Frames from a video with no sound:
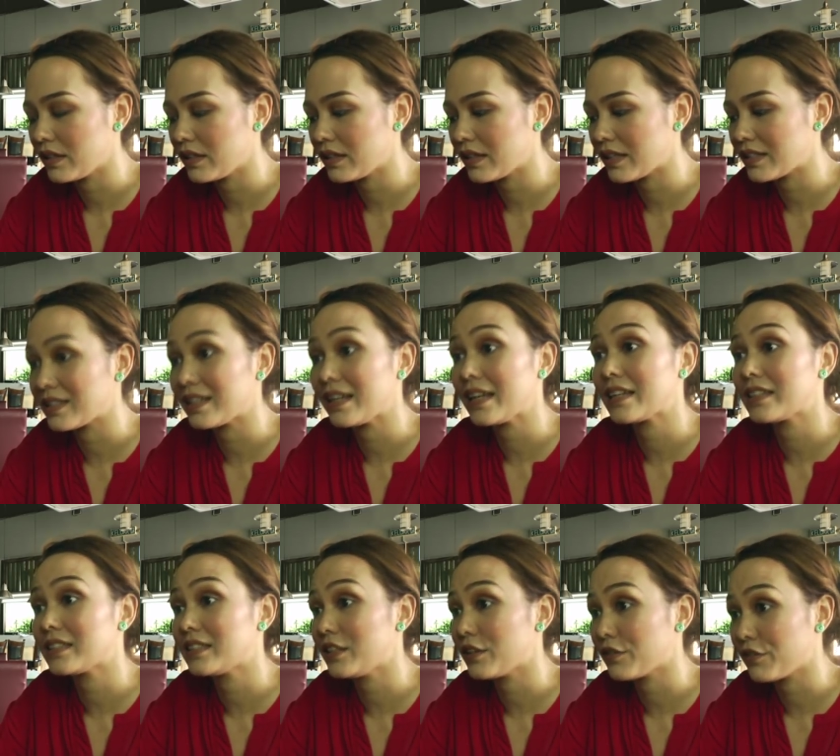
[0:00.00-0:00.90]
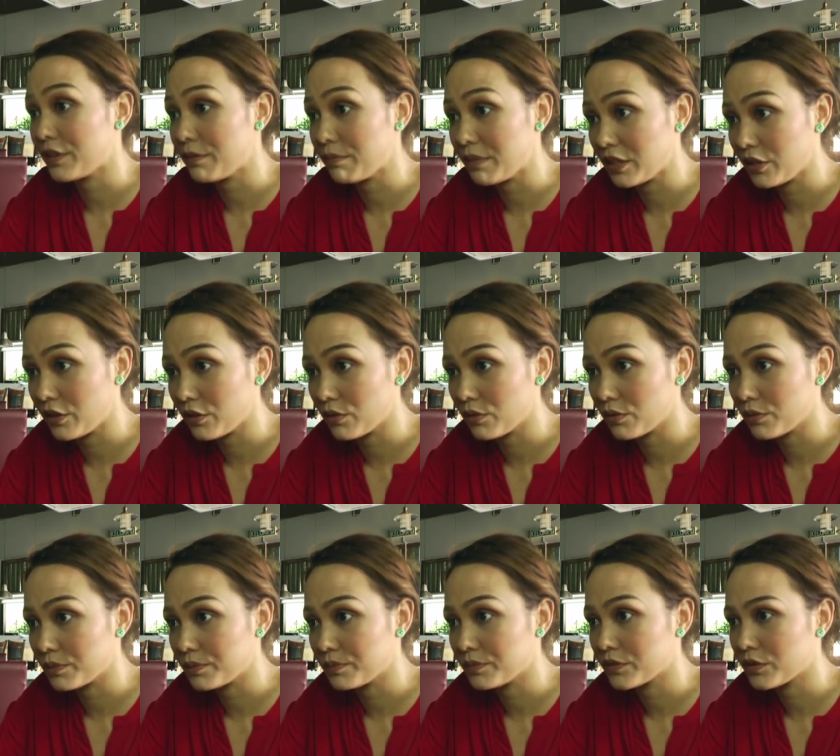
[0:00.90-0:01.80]
There's a legacy of him in
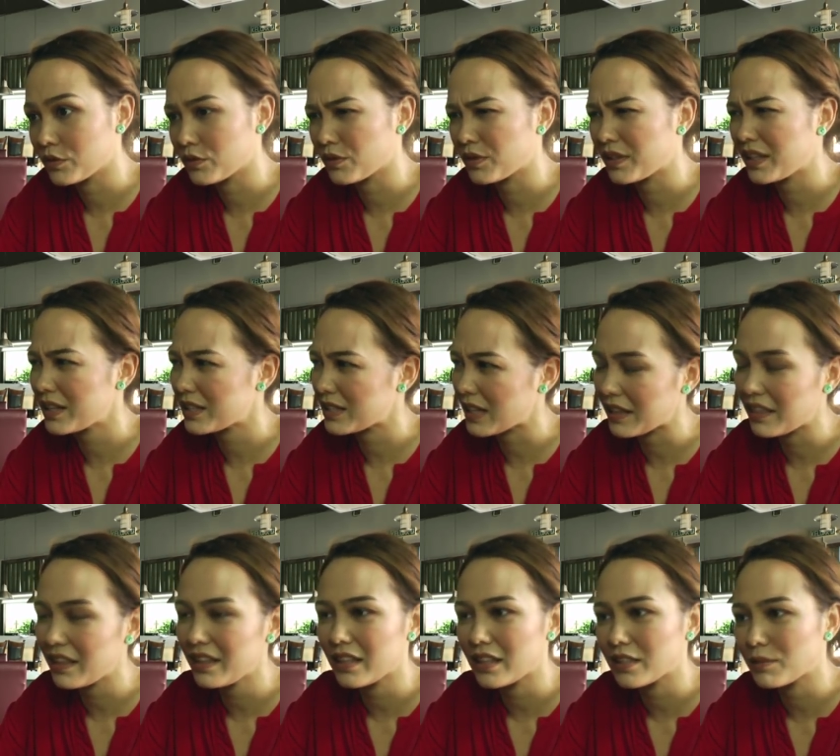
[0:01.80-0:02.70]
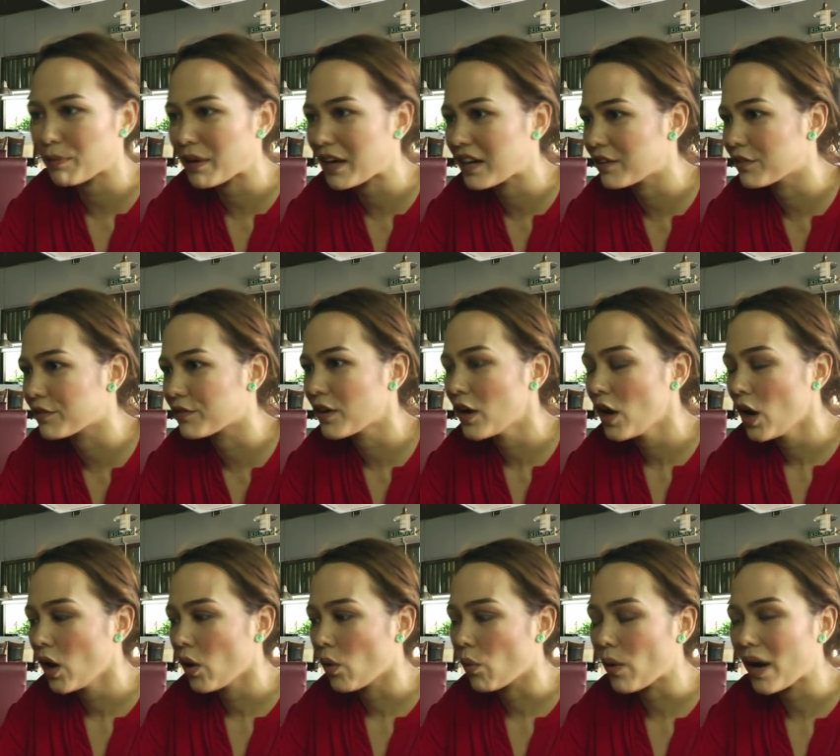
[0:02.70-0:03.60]
Kiulu, so I think that's part of
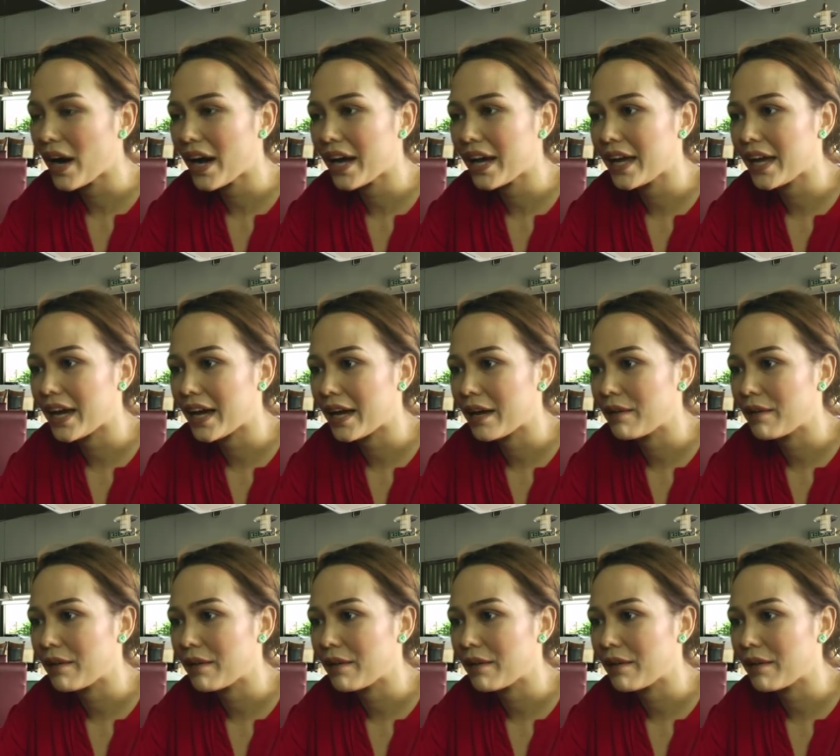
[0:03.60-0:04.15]
why